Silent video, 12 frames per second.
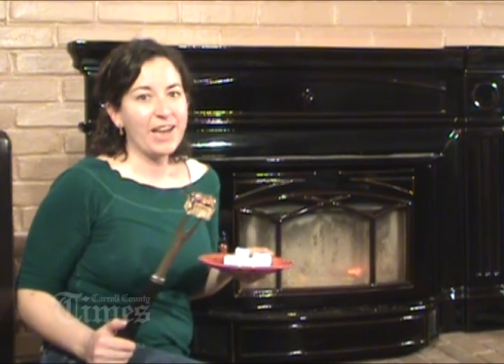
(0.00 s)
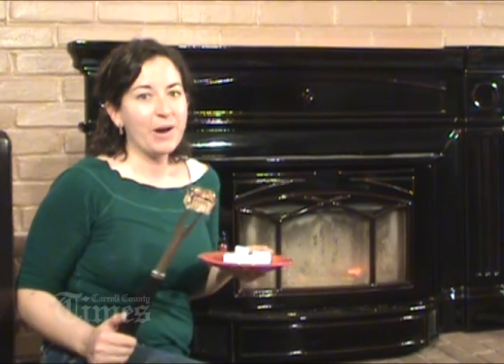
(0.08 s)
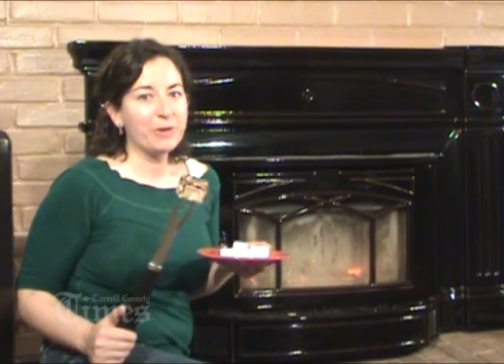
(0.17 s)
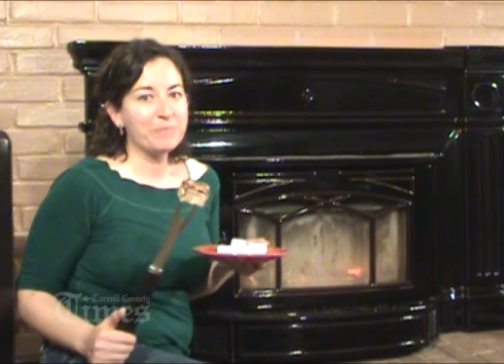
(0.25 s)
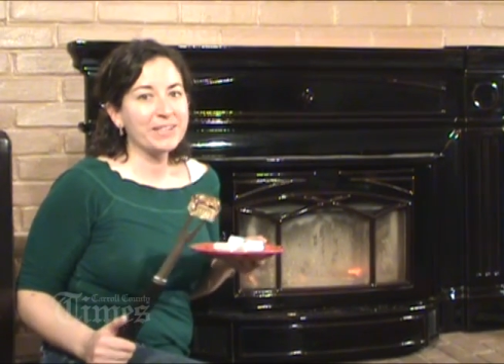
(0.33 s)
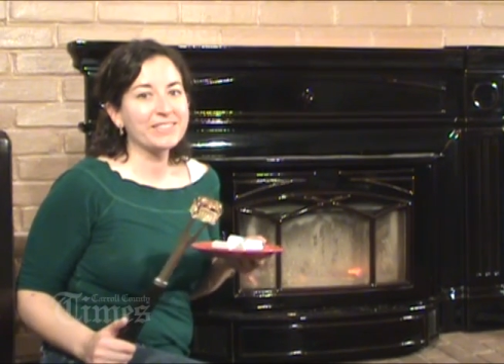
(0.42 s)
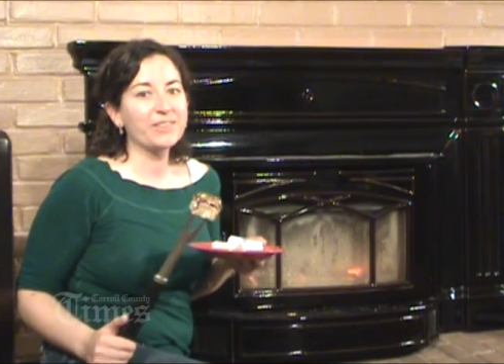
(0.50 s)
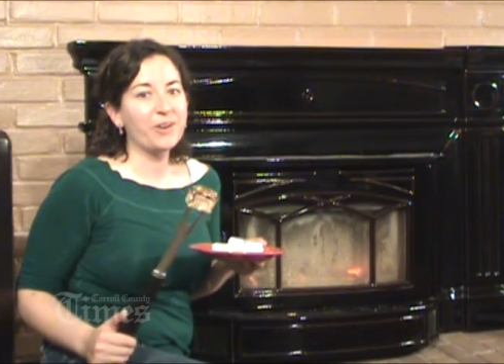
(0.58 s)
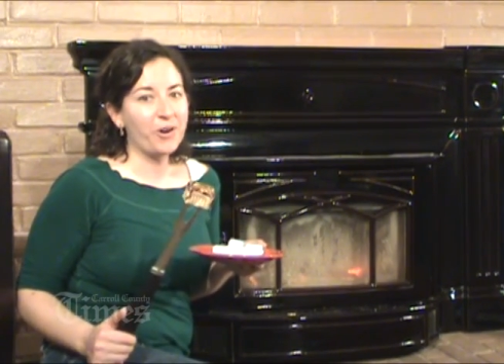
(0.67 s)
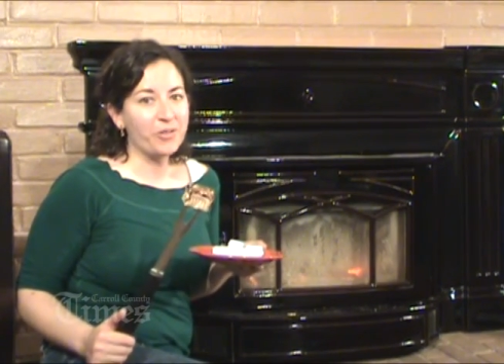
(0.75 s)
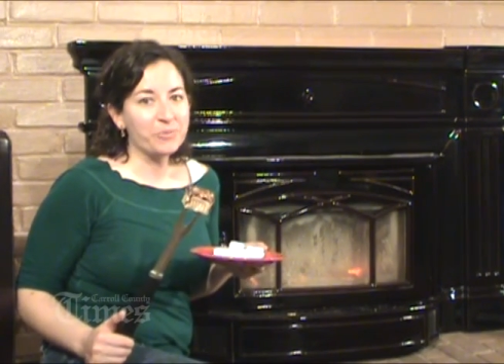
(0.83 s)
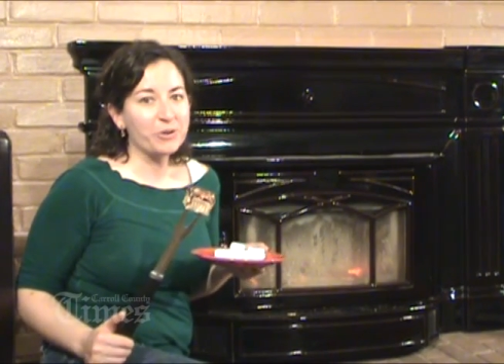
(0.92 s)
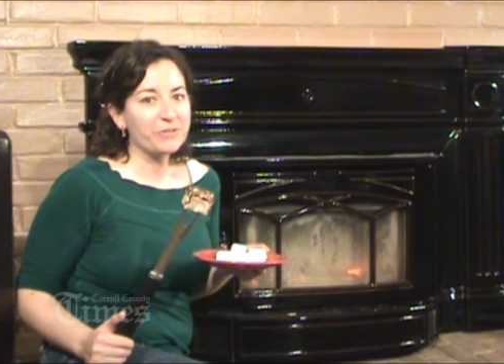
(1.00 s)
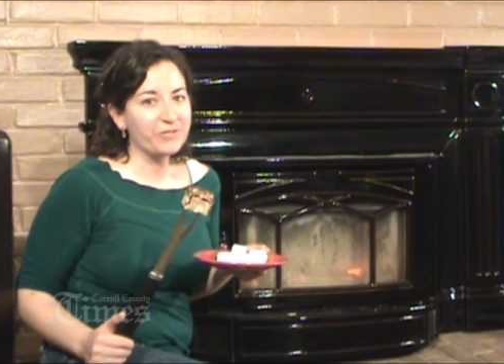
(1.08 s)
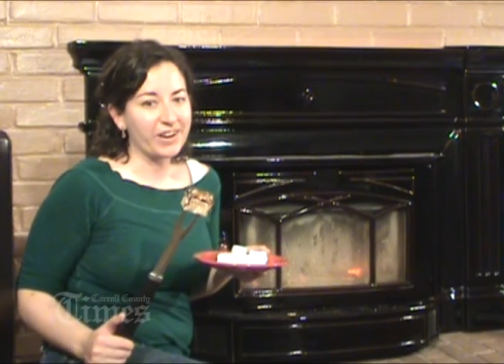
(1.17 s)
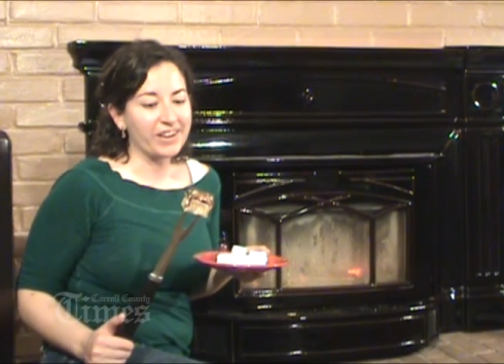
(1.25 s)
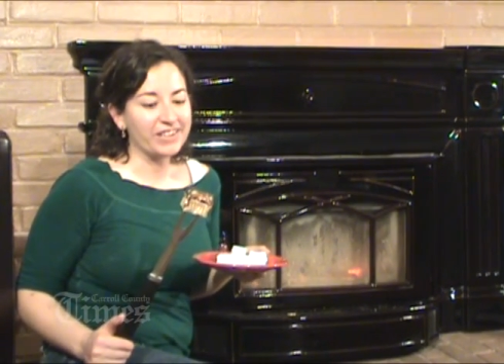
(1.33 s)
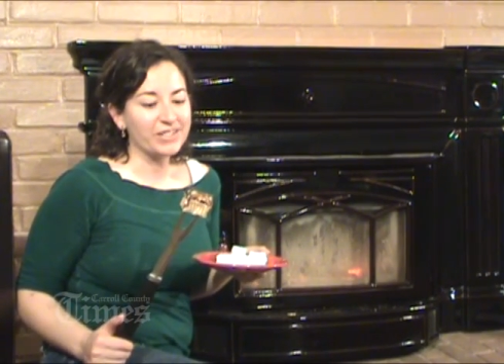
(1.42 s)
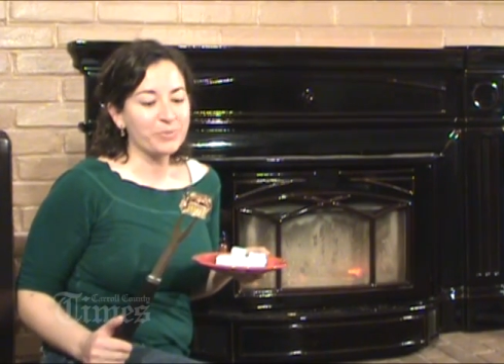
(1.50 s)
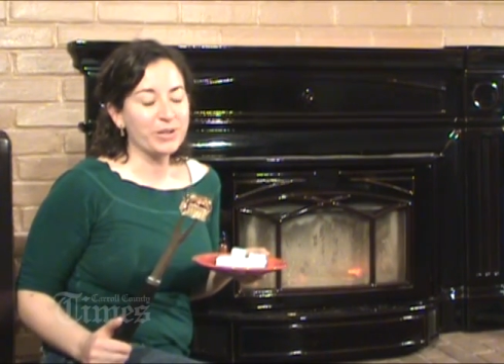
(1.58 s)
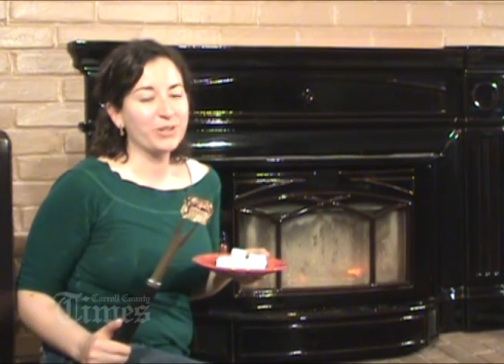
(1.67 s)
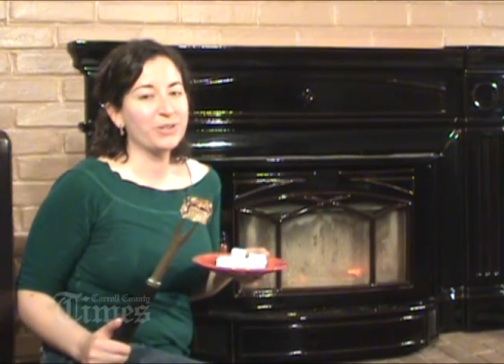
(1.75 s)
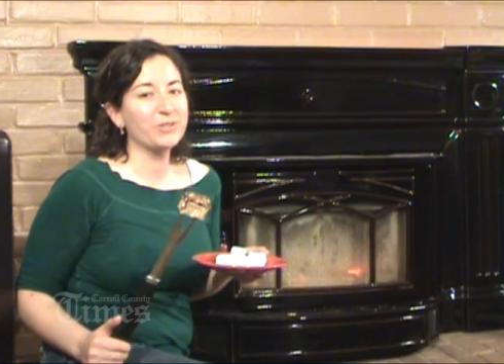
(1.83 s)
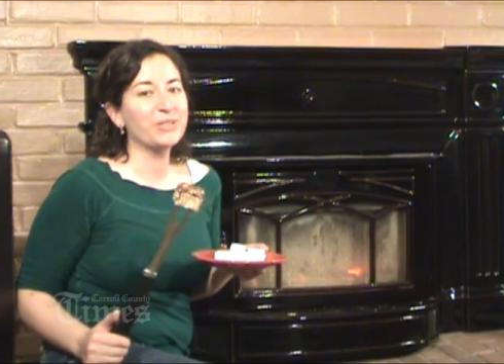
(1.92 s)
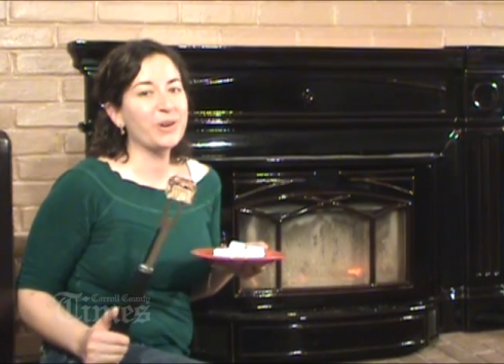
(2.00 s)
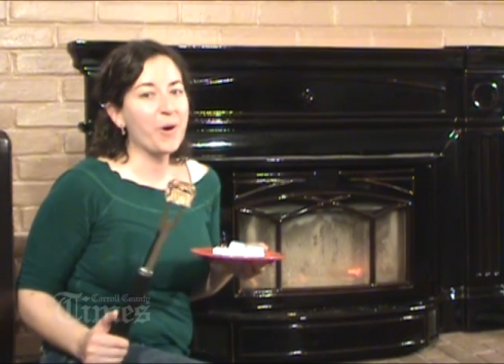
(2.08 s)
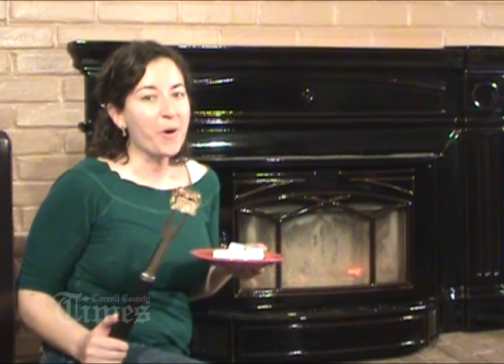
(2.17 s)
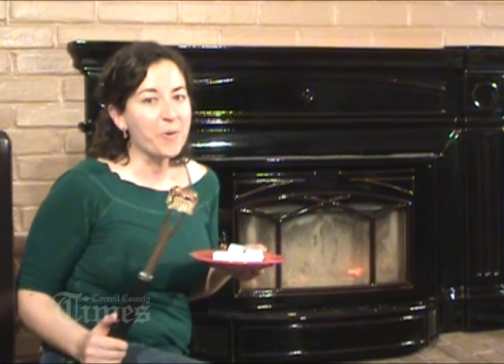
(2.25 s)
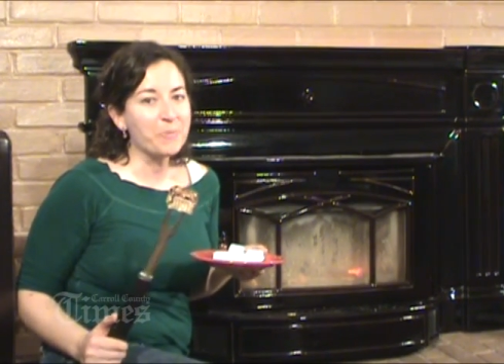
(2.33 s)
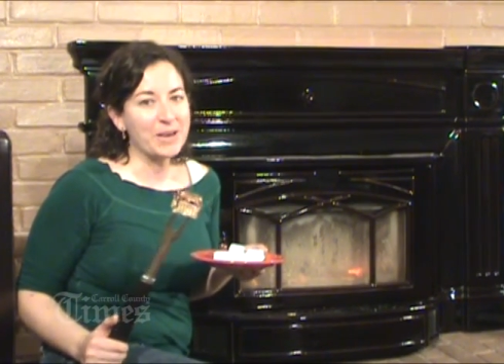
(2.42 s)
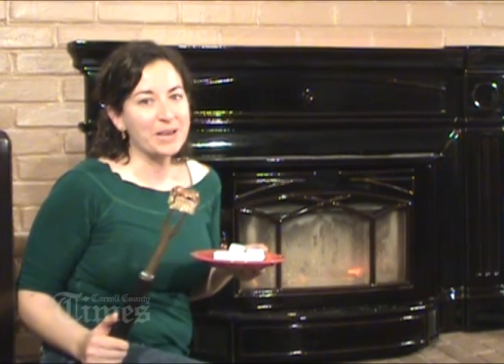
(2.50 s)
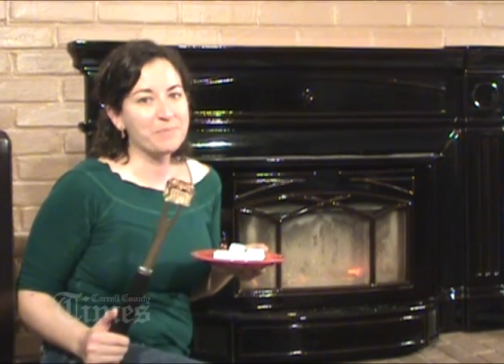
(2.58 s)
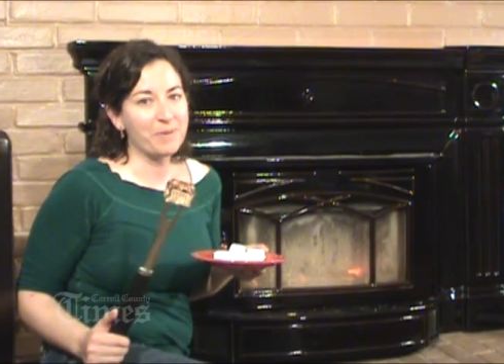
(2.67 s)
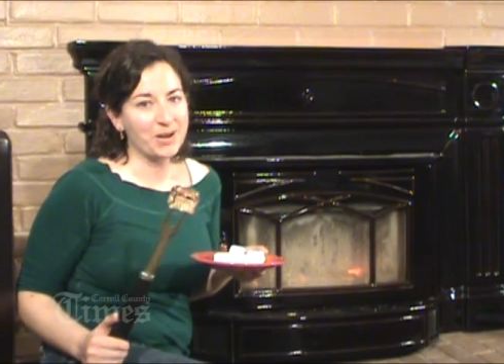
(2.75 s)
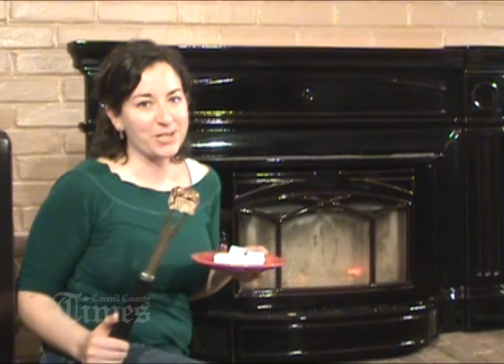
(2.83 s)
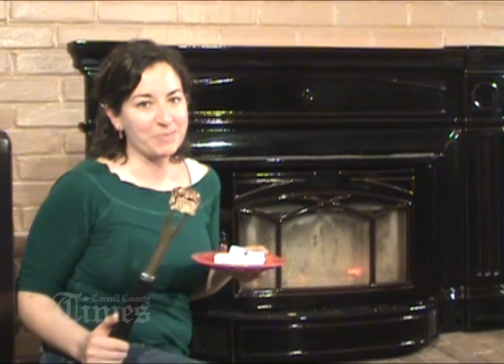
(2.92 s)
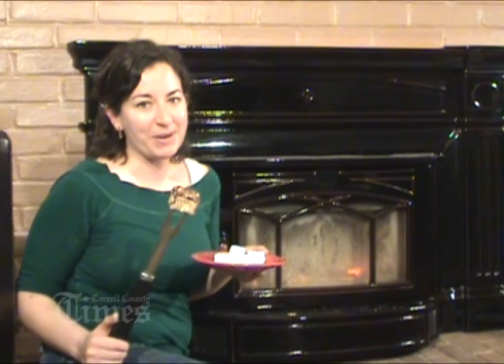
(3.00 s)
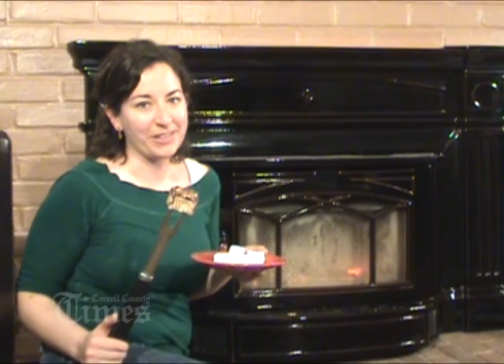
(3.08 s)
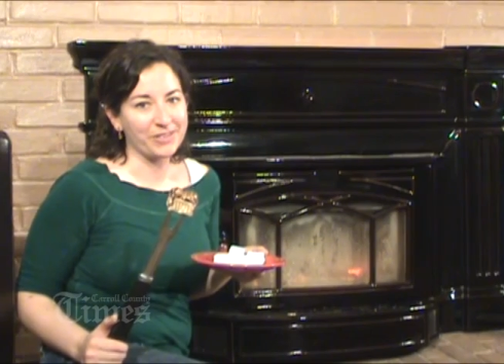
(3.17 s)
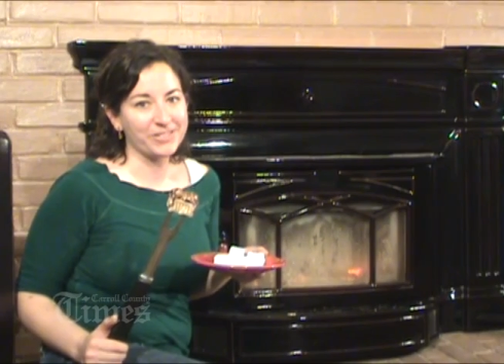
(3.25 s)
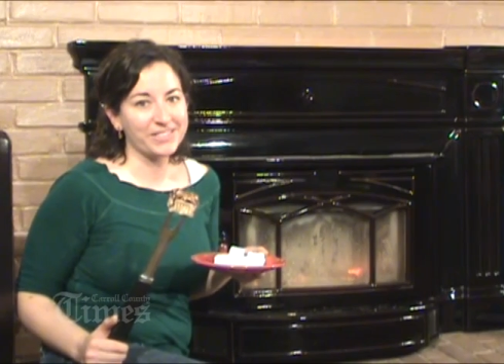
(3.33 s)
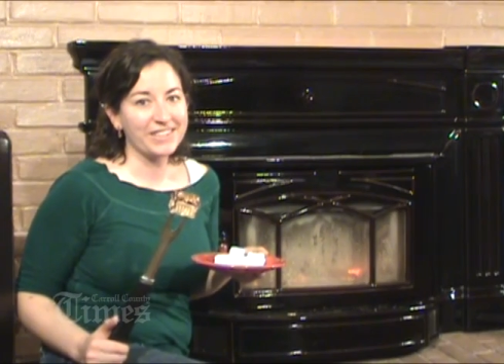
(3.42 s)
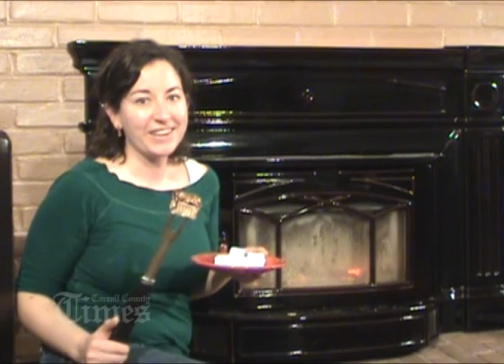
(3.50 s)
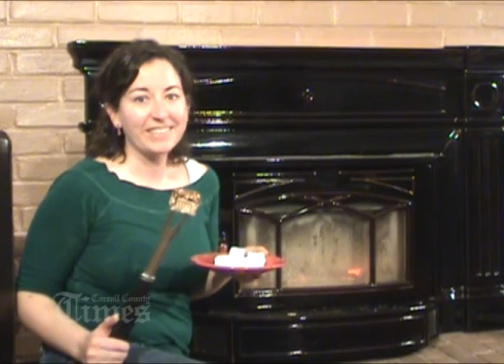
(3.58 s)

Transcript: And what makes it all the more fun is when you're using homemade marshmallows.